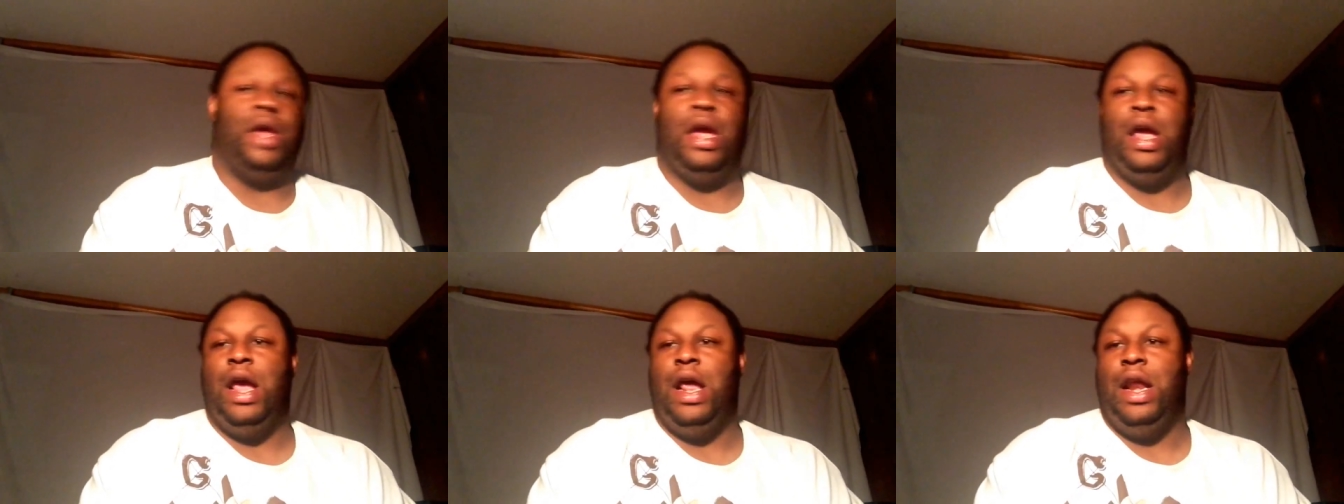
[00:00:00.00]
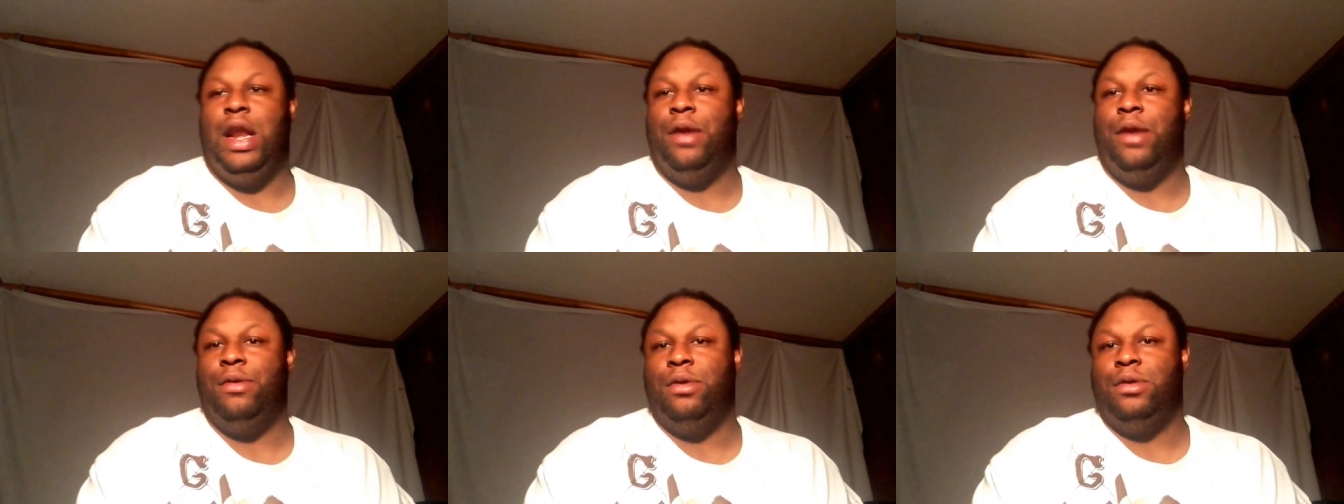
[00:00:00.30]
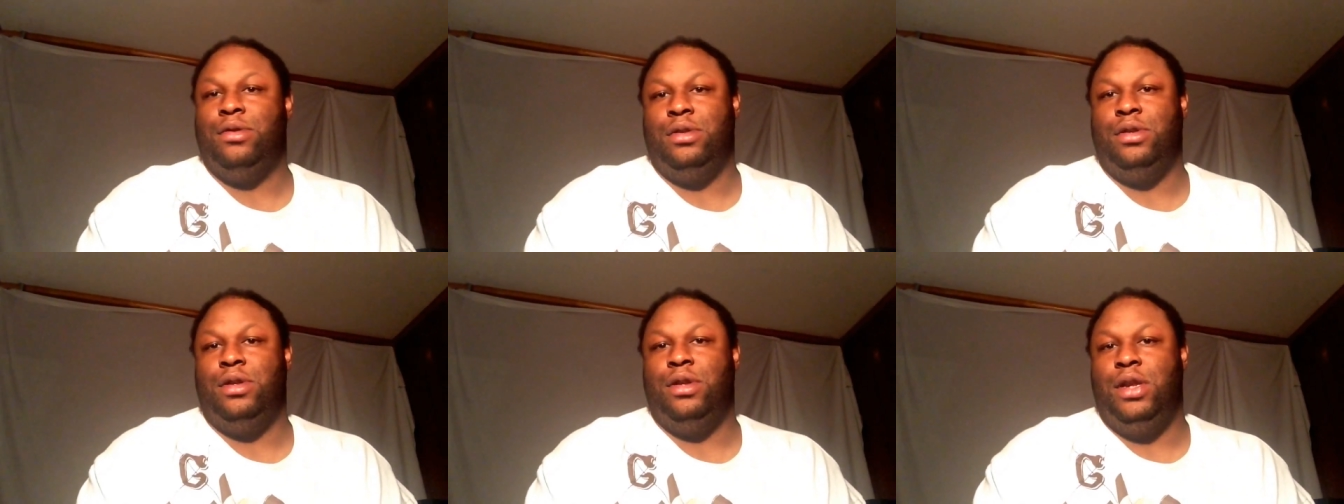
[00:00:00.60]
And
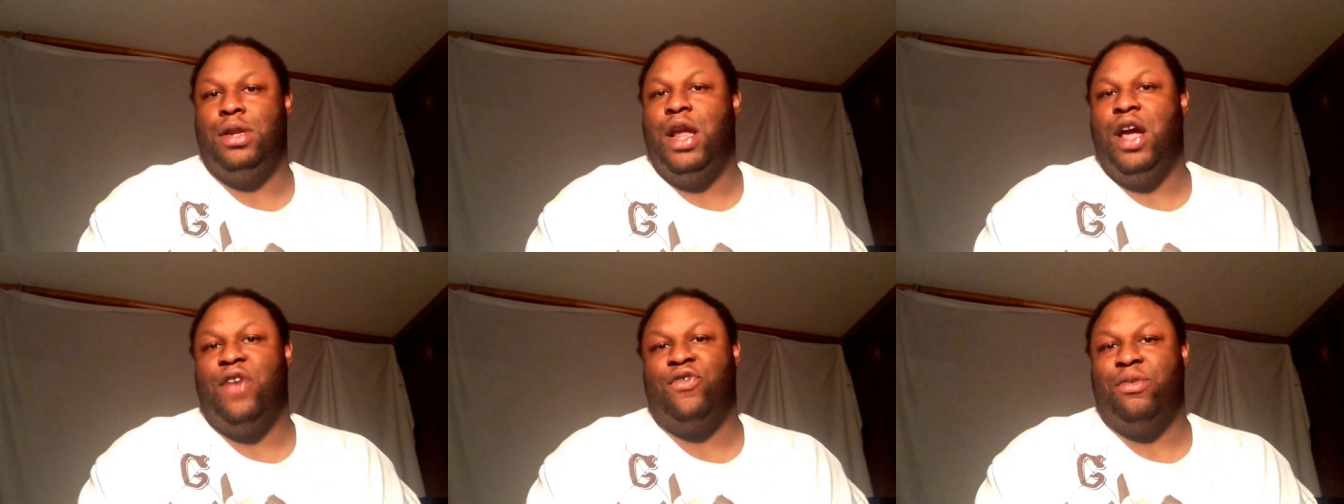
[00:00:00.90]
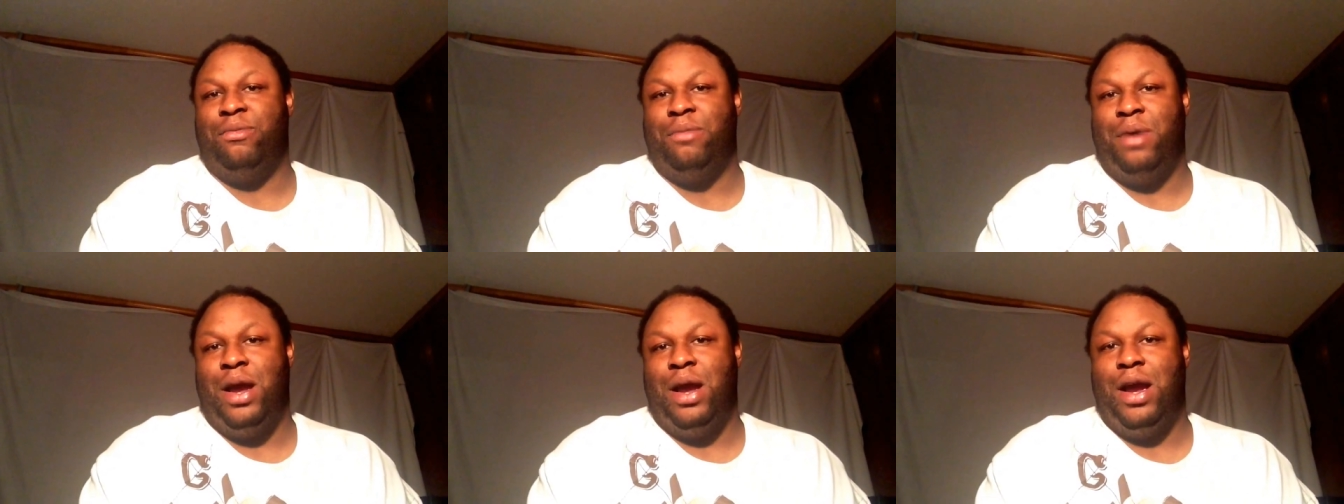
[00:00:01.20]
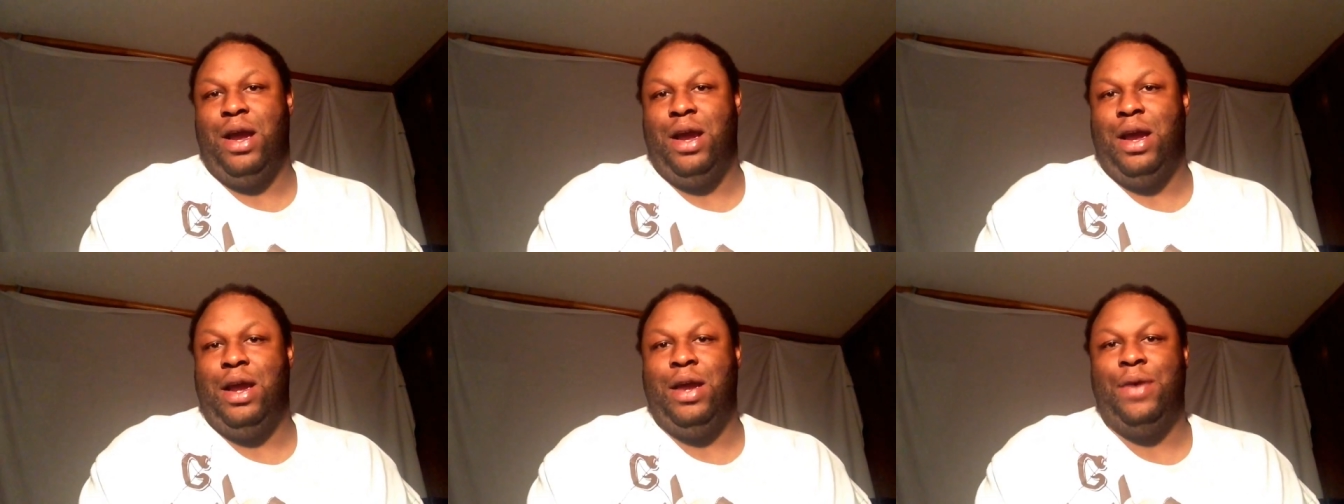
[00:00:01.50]
never
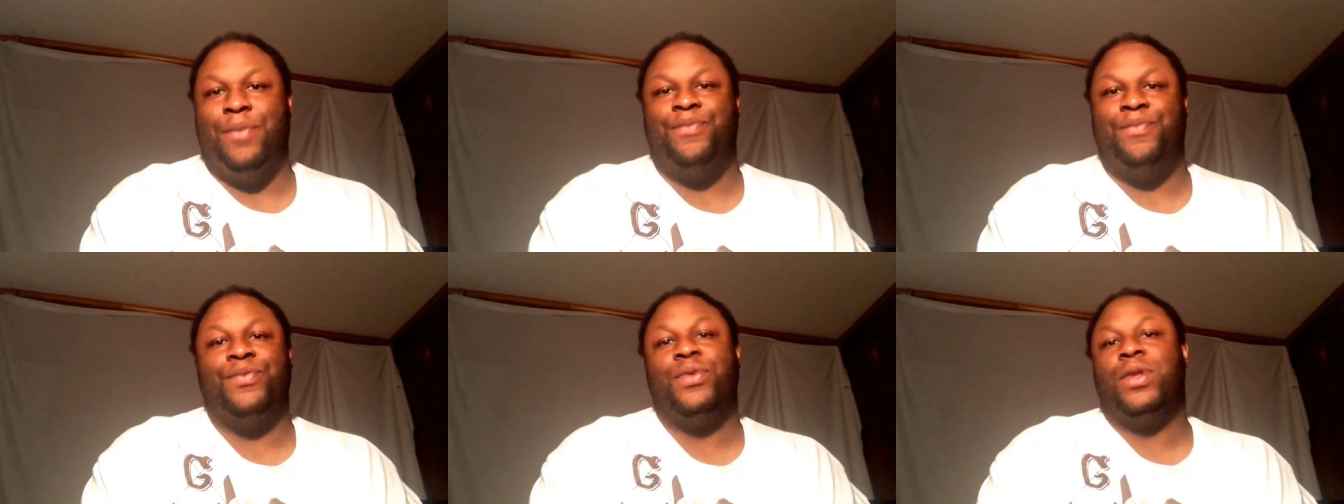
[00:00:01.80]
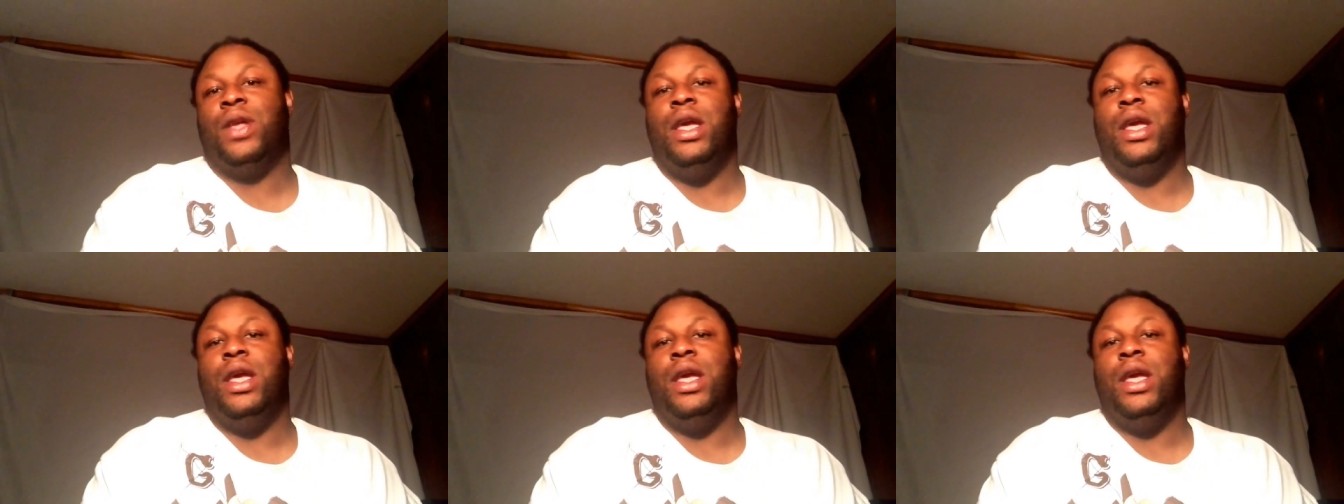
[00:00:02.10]
mind.